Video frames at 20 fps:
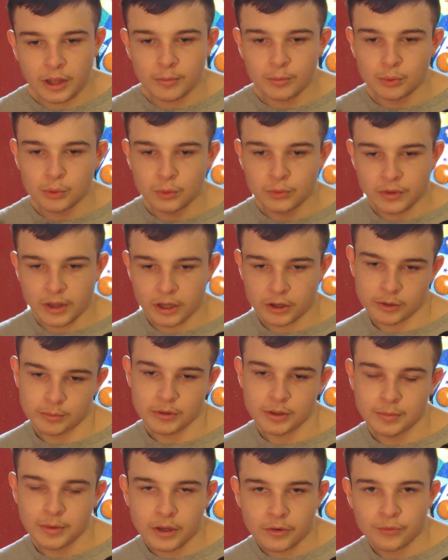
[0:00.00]
they improved on the
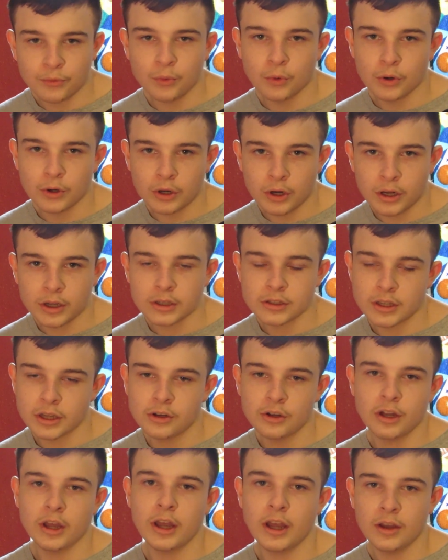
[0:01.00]
Mi Band 4 or not, because I
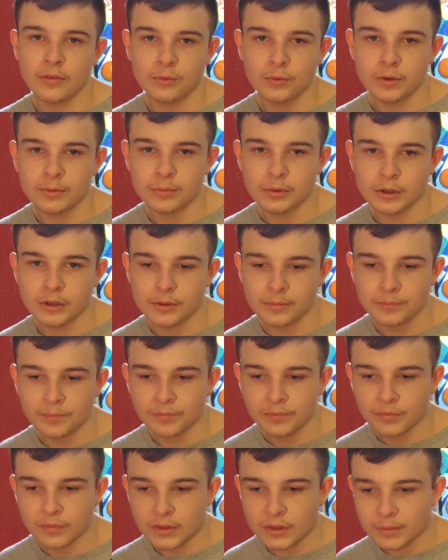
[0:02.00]
did not have one, but
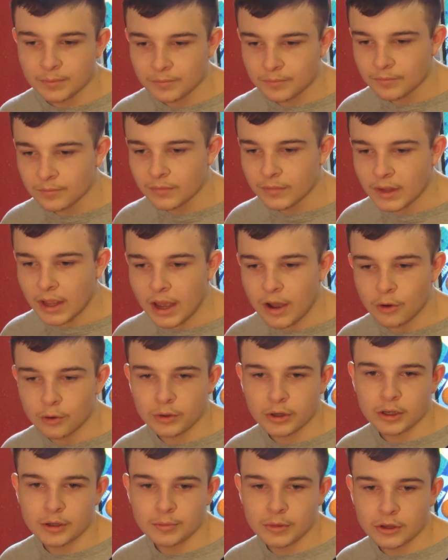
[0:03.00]
I would
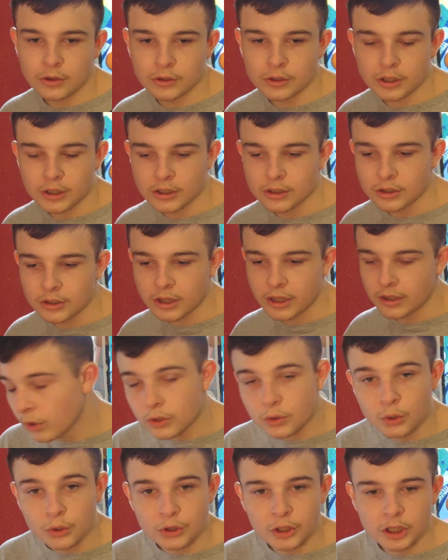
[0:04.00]
recommend looking into that.
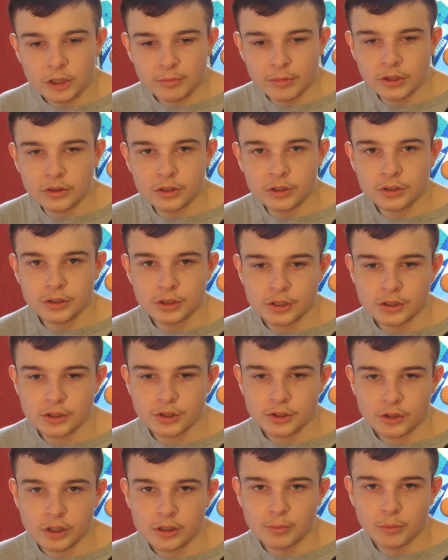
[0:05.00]
One cool thing about this is the
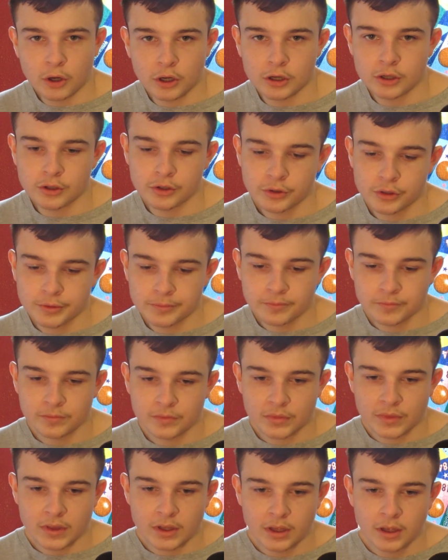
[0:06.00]
sleep monitoring,
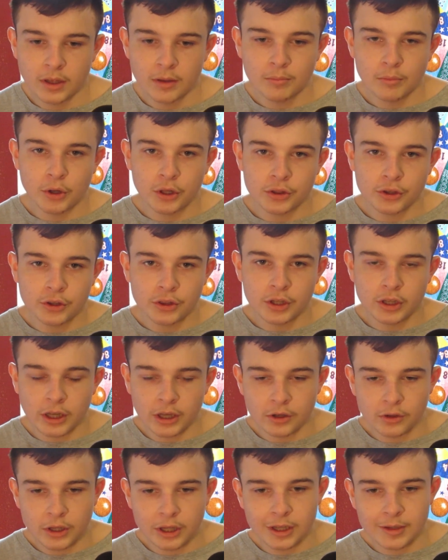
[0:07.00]
but the thing I
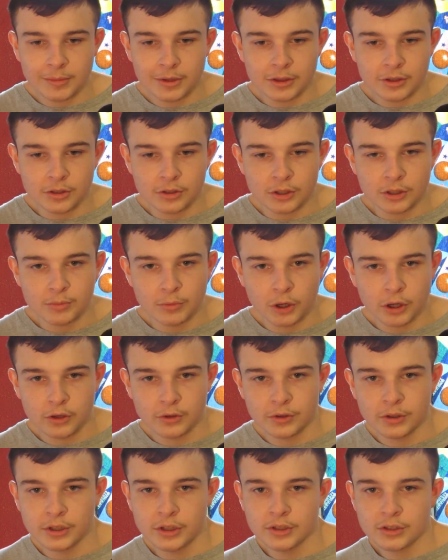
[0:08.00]
don't like about the sleep
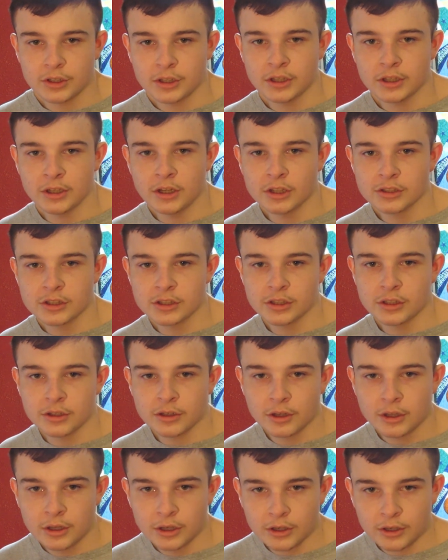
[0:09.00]
monitoring is it doesn't
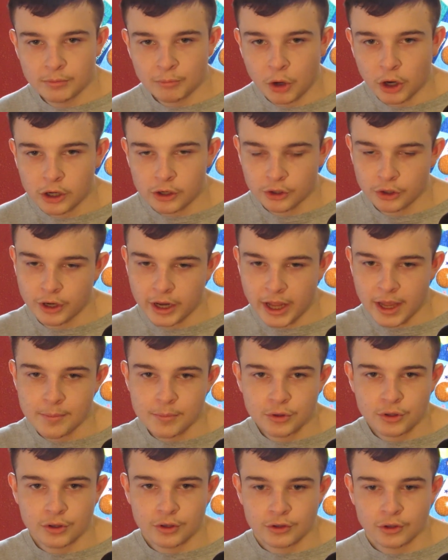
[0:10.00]
monitor
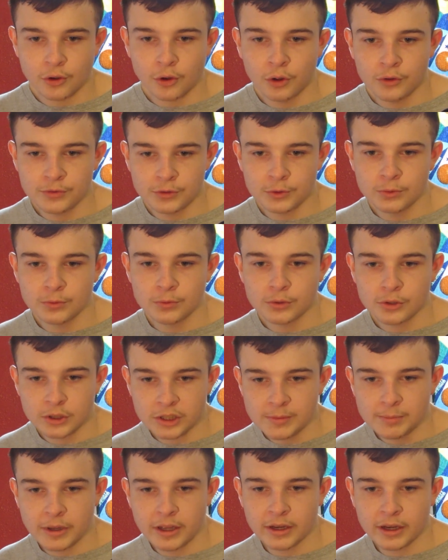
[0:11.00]
naps, so if you
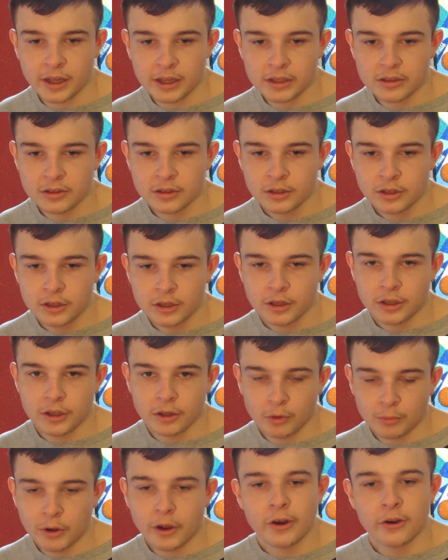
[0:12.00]
sleep at night,
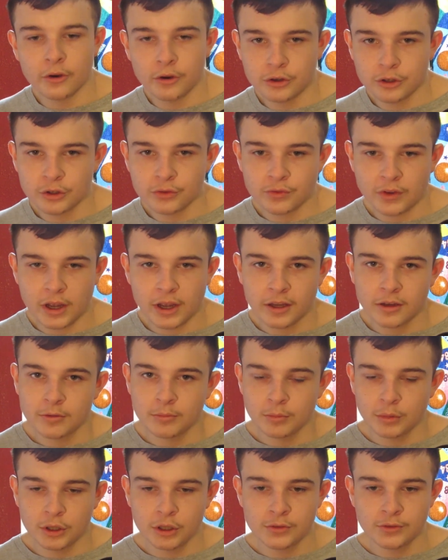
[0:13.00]
it'll monitor it just fine,
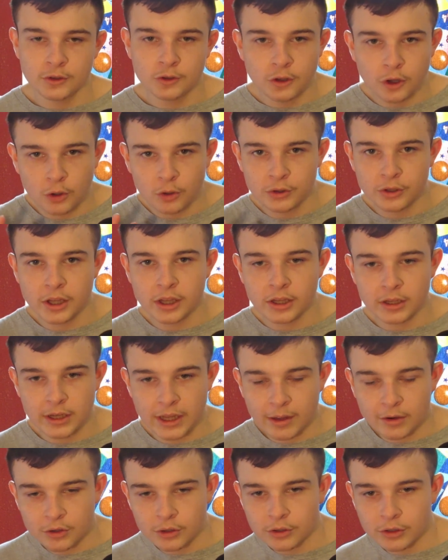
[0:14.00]
but if you go and take a
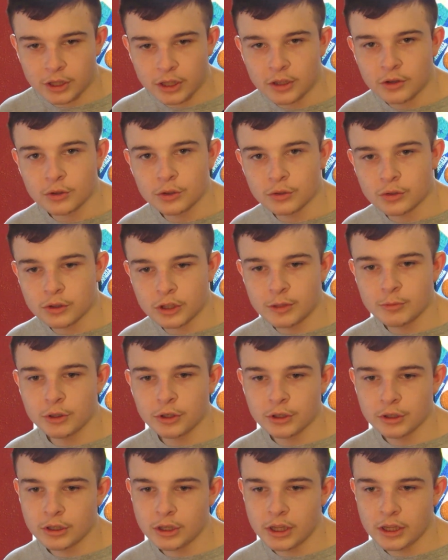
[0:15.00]
nap during the day, or you sleep
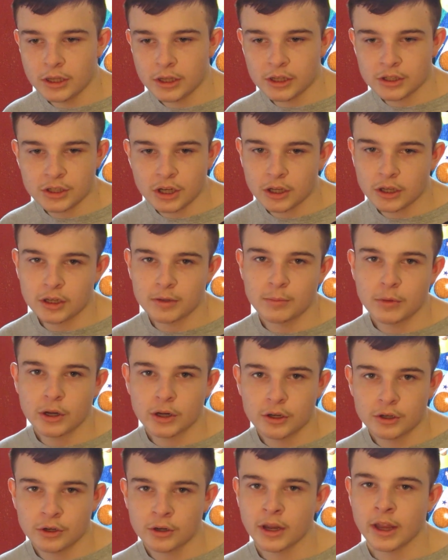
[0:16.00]
during the day, it's not going to
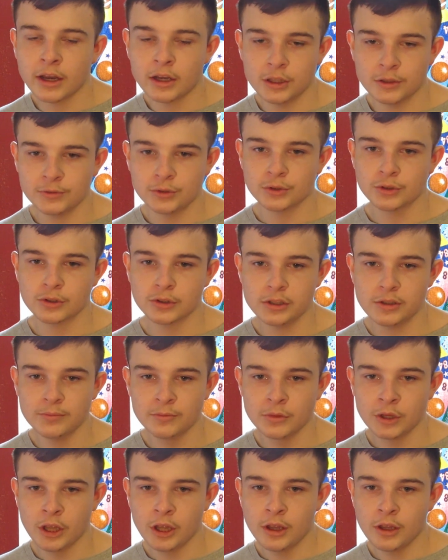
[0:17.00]
monitor any of your
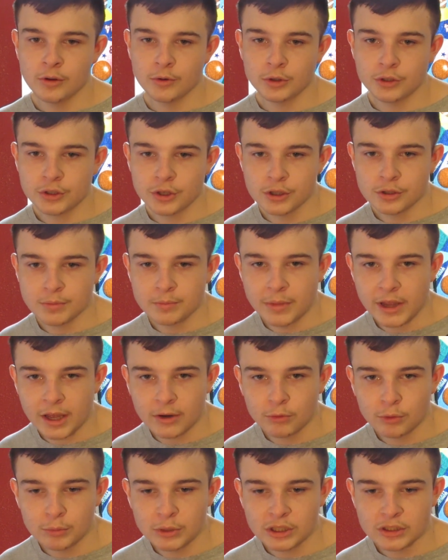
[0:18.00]
sleep, which is
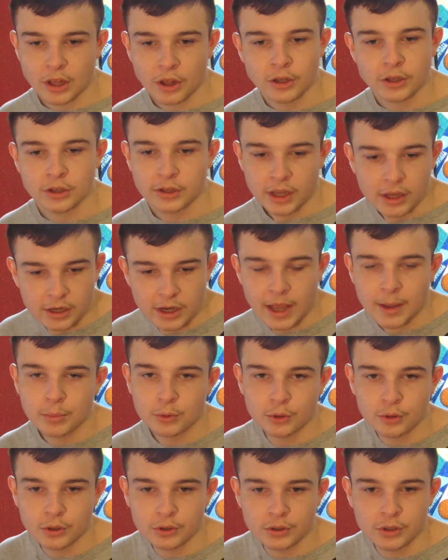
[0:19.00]
bad for me, because I like to take
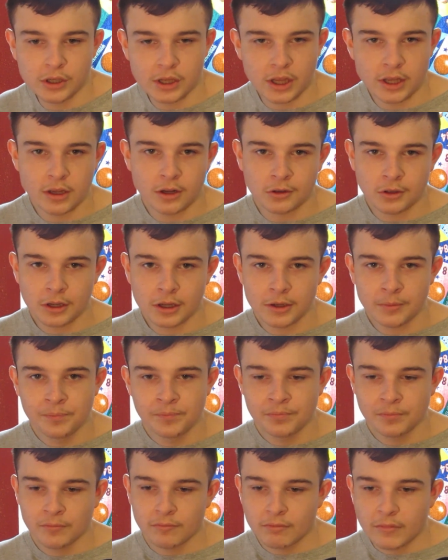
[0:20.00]
naps during the day a lot,
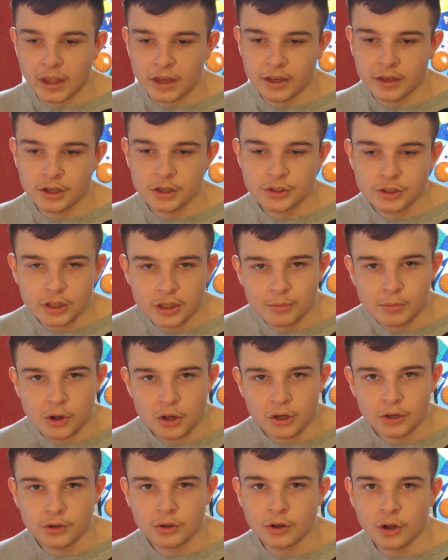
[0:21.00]
and it doesn't get
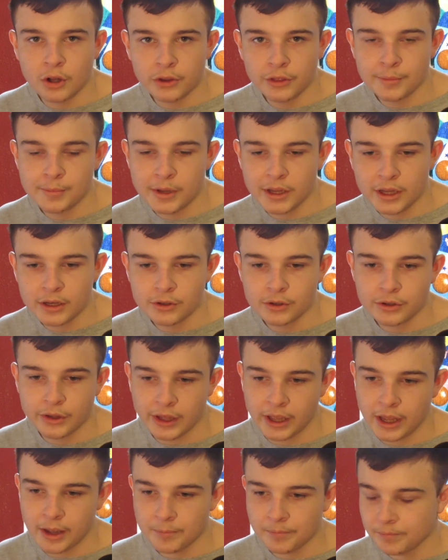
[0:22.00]
monitored on the band or in
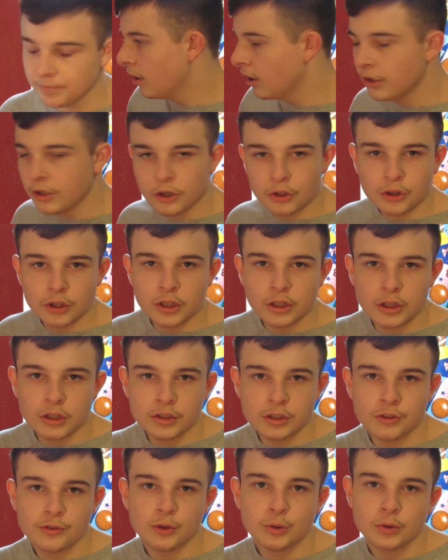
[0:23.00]
the app. Another thing
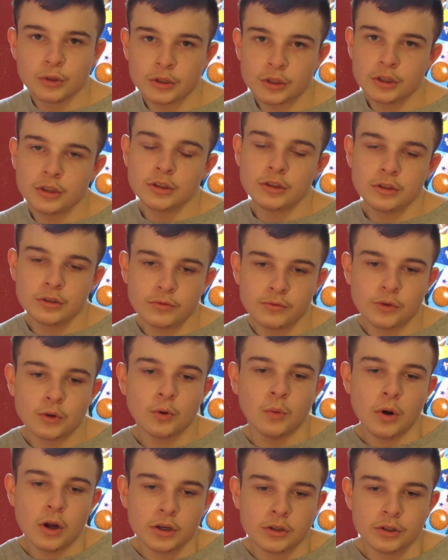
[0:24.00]
is, if you were looking for
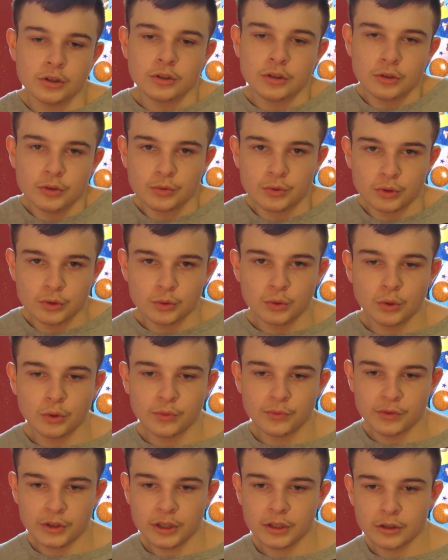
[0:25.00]
a watch that you can use with Google
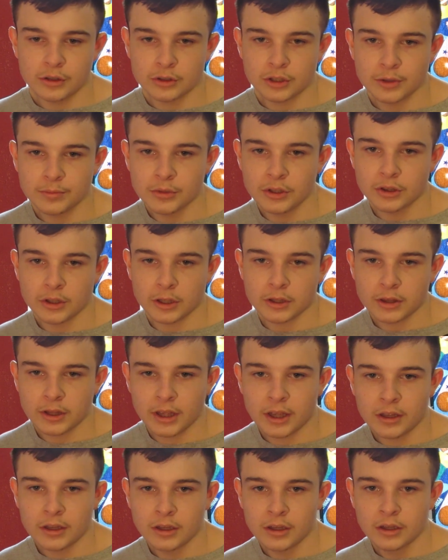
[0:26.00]
Fit or something like
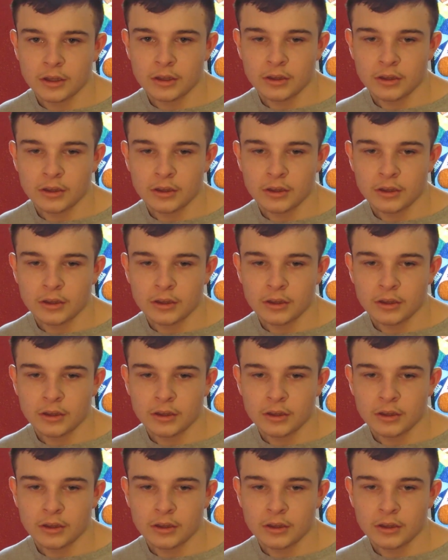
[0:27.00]
that,